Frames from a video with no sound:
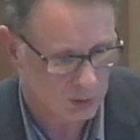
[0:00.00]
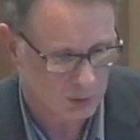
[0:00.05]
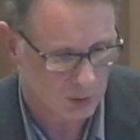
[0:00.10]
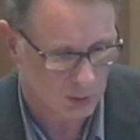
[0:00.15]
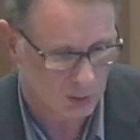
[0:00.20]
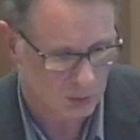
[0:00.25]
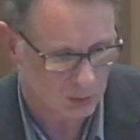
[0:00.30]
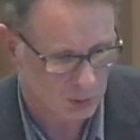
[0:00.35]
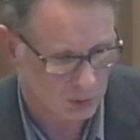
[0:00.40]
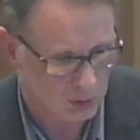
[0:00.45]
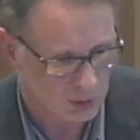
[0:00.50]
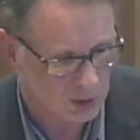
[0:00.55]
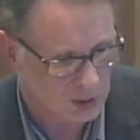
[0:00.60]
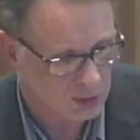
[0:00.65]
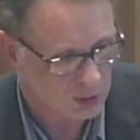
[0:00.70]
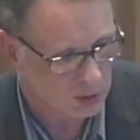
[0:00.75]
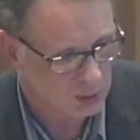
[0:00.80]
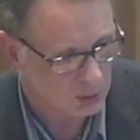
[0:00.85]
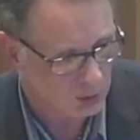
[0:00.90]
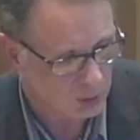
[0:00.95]

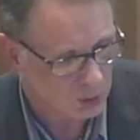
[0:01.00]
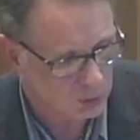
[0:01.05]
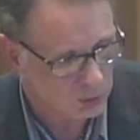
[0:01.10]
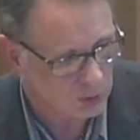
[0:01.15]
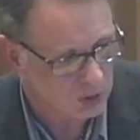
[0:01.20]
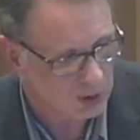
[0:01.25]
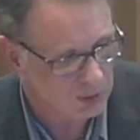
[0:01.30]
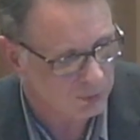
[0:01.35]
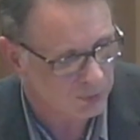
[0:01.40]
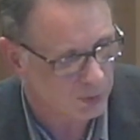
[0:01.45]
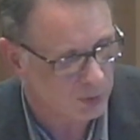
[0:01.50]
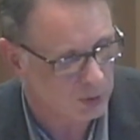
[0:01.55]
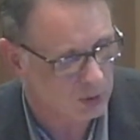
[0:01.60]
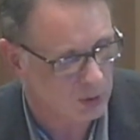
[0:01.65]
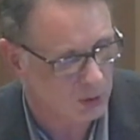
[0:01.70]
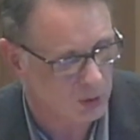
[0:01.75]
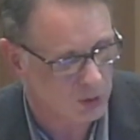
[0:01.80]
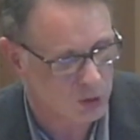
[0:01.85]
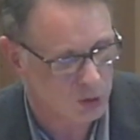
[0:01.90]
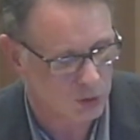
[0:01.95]
how the different
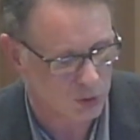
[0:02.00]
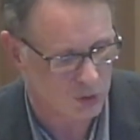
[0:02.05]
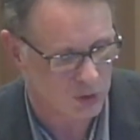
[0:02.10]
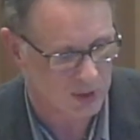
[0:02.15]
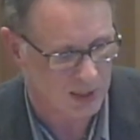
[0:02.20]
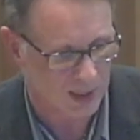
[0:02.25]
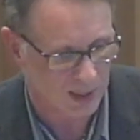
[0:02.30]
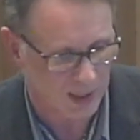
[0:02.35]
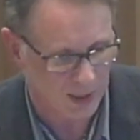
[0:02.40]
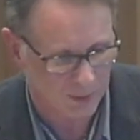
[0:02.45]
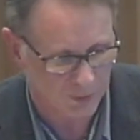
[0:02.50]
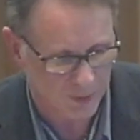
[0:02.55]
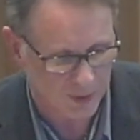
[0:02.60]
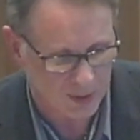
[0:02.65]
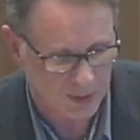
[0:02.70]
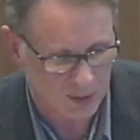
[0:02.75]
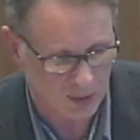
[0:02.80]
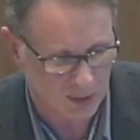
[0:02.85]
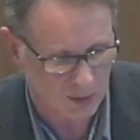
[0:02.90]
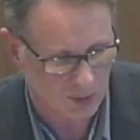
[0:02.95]
clusters are
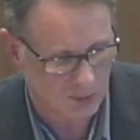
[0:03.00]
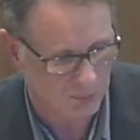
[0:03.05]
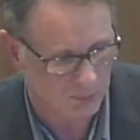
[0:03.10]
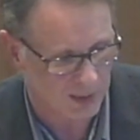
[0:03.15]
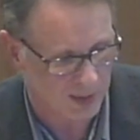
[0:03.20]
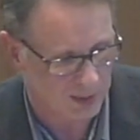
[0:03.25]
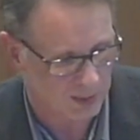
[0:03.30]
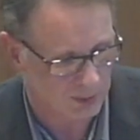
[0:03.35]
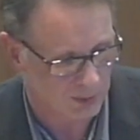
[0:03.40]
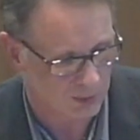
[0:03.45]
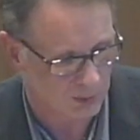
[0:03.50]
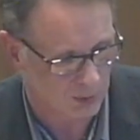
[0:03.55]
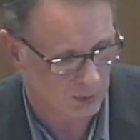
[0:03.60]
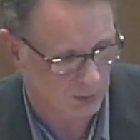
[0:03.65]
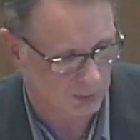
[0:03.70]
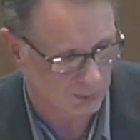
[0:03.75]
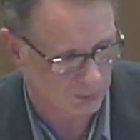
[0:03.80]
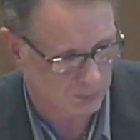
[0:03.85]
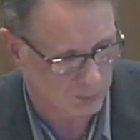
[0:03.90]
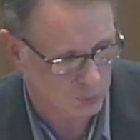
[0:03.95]
affected by
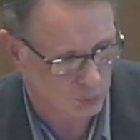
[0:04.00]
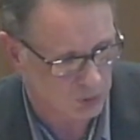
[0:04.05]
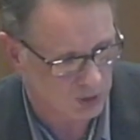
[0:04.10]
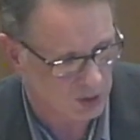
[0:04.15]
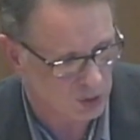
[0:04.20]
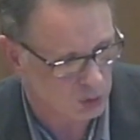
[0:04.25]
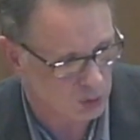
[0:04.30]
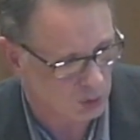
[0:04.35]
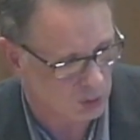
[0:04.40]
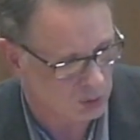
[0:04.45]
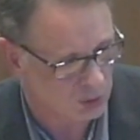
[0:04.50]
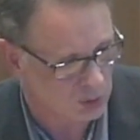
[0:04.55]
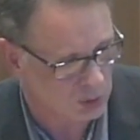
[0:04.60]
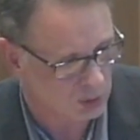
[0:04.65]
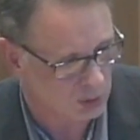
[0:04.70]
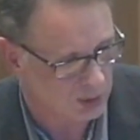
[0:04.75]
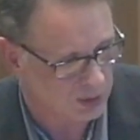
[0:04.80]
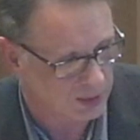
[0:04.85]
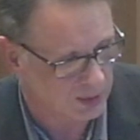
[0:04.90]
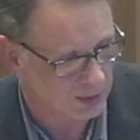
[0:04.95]
mutations
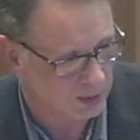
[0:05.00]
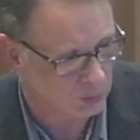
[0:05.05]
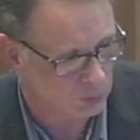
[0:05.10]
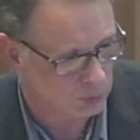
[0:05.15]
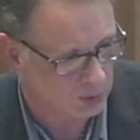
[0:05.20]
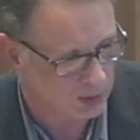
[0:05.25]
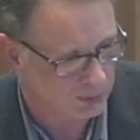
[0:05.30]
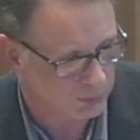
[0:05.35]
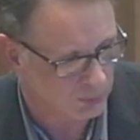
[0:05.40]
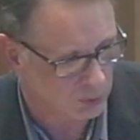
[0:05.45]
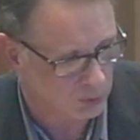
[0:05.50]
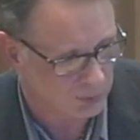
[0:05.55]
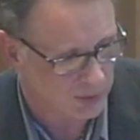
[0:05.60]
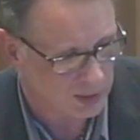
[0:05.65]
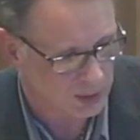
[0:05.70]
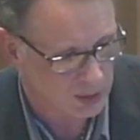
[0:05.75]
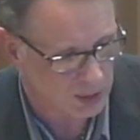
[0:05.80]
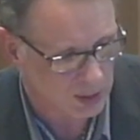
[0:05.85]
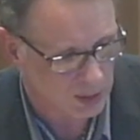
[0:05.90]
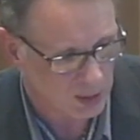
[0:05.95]
leading to
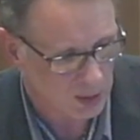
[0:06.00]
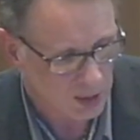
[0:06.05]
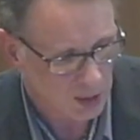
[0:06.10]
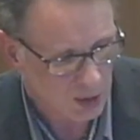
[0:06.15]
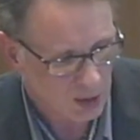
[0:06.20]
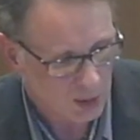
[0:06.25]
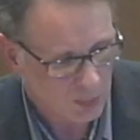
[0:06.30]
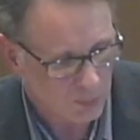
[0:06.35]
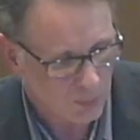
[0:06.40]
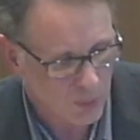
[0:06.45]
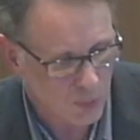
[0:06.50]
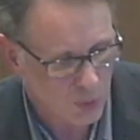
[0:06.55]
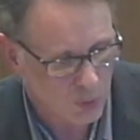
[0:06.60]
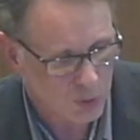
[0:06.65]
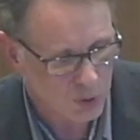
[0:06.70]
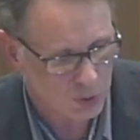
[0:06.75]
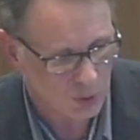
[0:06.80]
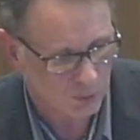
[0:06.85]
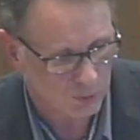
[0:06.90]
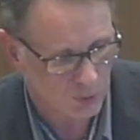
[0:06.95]
Li-Fraumeni.
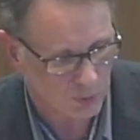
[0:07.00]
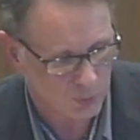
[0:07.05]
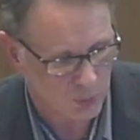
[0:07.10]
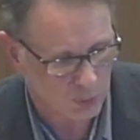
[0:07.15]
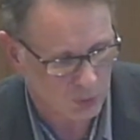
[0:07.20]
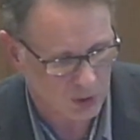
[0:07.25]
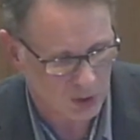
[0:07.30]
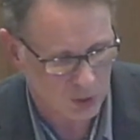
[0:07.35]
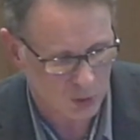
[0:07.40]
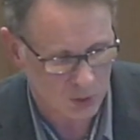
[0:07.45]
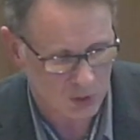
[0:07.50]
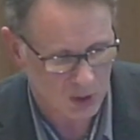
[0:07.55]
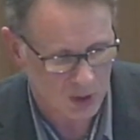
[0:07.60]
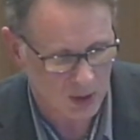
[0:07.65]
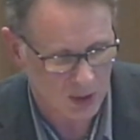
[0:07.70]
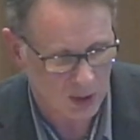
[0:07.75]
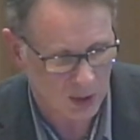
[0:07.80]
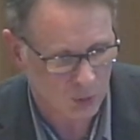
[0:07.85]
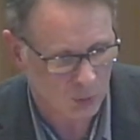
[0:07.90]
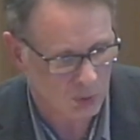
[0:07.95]
Most of the mutations
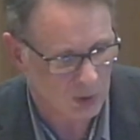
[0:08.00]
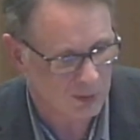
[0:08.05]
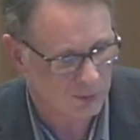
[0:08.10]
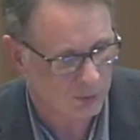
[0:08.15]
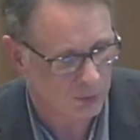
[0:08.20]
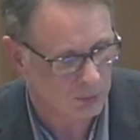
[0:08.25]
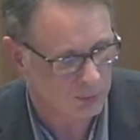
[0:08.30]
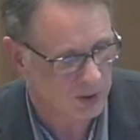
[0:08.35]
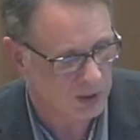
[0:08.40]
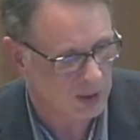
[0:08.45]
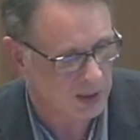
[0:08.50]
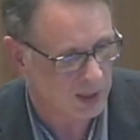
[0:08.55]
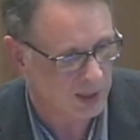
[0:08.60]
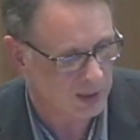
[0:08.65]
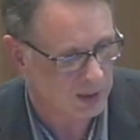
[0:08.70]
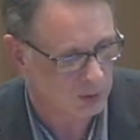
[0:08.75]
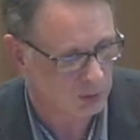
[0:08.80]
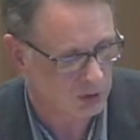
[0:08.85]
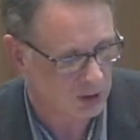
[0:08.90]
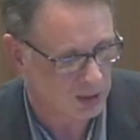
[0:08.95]
leading to Li-Fraumeni are
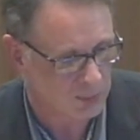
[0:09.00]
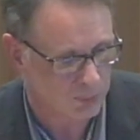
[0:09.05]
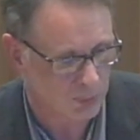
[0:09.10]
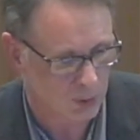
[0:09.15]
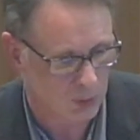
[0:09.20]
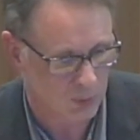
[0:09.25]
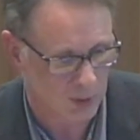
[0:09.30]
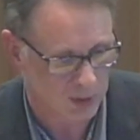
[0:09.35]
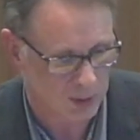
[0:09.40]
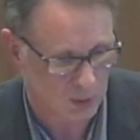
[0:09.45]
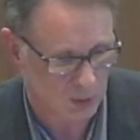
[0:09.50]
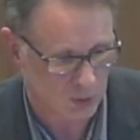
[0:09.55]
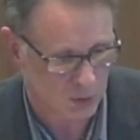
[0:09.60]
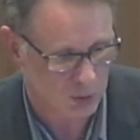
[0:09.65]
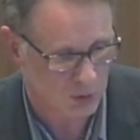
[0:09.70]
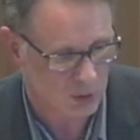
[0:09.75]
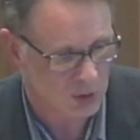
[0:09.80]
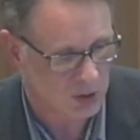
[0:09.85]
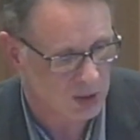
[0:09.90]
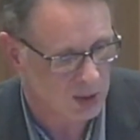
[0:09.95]
in the triple 1
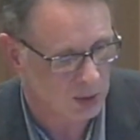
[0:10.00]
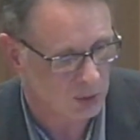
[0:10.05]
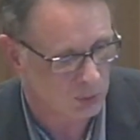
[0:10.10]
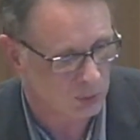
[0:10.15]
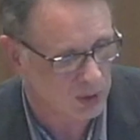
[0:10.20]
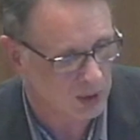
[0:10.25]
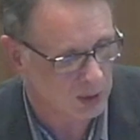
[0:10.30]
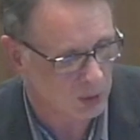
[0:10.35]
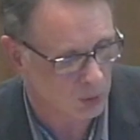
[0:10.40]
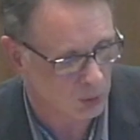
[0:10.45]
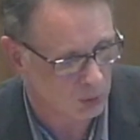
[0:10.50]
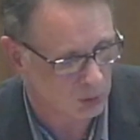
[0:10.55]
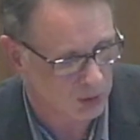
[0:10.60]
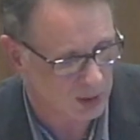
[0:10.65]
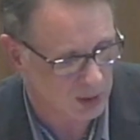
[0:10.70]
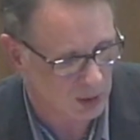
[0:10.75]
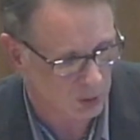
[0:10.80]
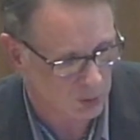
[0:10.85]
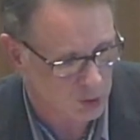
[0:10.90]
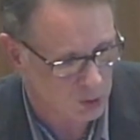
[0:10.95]
clusters, including all the
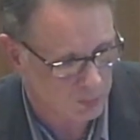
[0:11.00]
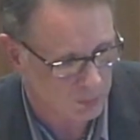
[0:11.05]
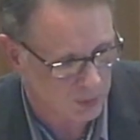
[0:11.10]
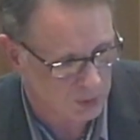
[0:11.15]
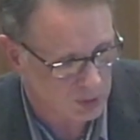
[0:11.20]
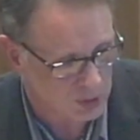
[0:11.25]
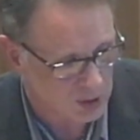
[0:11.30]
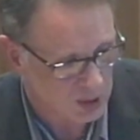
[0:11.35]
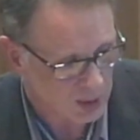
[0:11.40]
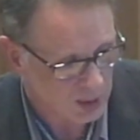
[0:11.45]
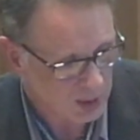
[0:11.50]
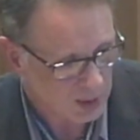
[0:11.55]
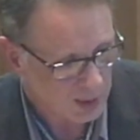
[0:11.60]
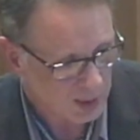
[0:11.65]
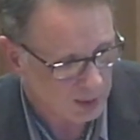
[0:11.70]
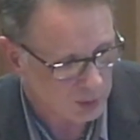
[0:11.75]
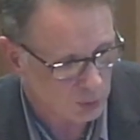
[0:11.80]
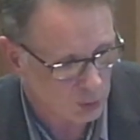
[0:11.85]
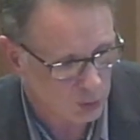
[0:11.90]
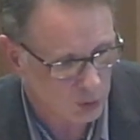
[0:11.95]
hotspots,
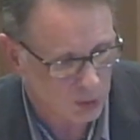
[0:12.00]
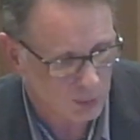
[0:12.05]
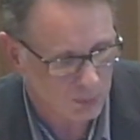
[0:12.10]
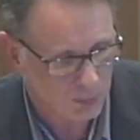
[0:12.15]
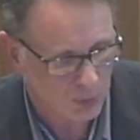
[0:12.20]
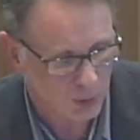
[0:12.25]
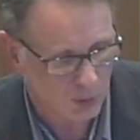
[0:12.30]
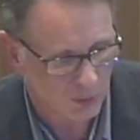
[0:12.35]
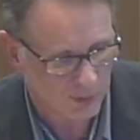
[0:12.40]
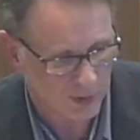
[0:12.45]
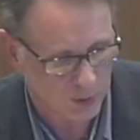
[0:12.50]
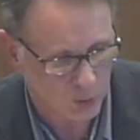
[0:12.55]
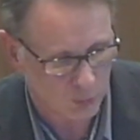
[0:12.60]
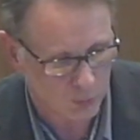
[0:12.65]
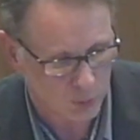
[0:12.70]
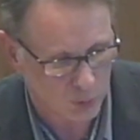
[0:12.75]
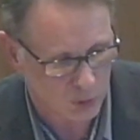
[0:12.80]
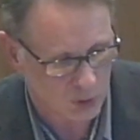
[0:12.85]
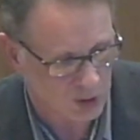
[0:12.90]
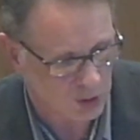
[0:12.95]
and a number of other
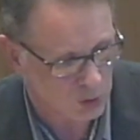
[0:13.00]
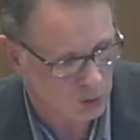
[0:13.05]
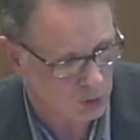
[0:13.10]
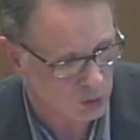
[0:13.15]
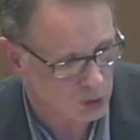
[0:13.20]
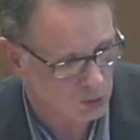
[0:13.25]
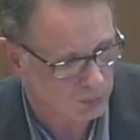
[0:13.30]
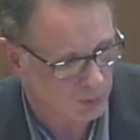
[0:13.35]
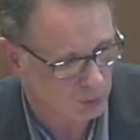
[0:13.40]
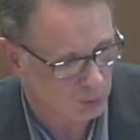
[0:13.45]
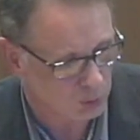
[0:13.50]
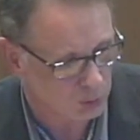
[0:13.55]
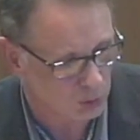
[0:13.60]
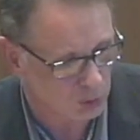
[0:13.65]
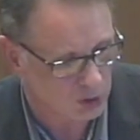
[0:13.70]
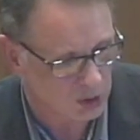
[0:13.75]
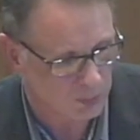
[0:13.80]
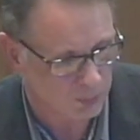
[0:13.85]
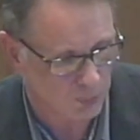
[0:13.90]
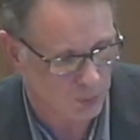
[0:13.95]
mutations, about
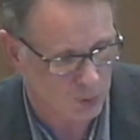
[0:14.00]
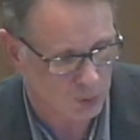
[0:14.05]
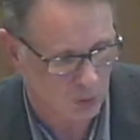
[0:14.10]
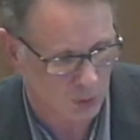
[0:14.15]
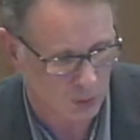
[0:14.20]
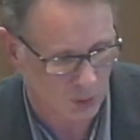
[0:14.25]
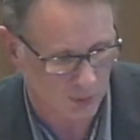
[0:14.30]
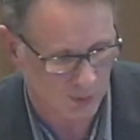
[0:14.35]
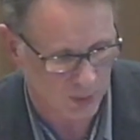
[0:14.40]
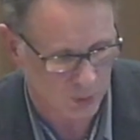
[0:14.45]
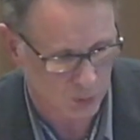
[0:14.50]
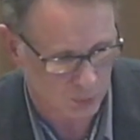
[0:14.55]
30% of other